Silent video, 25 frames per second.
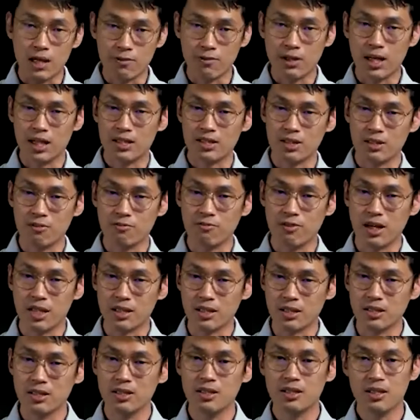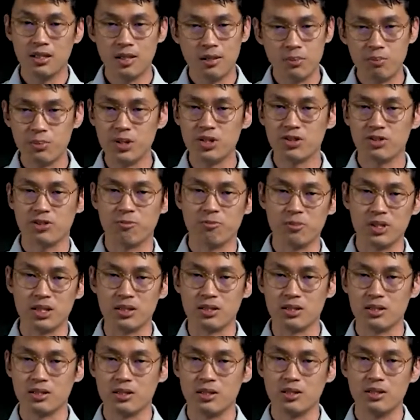Everlasting Father, Prince of
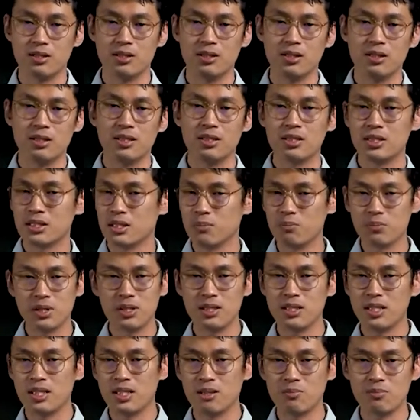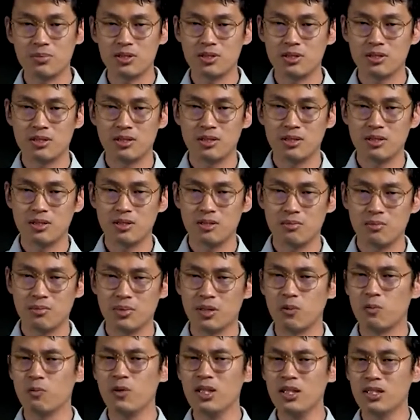Peace. Simple names,
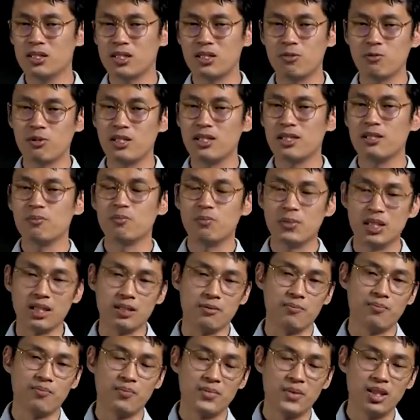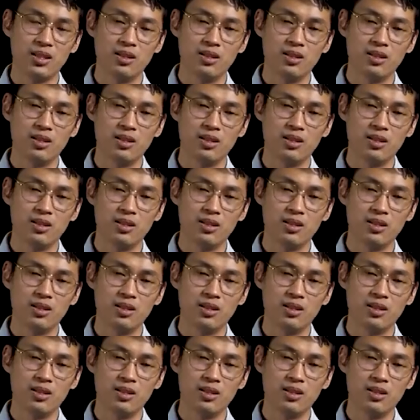but what does it really mean?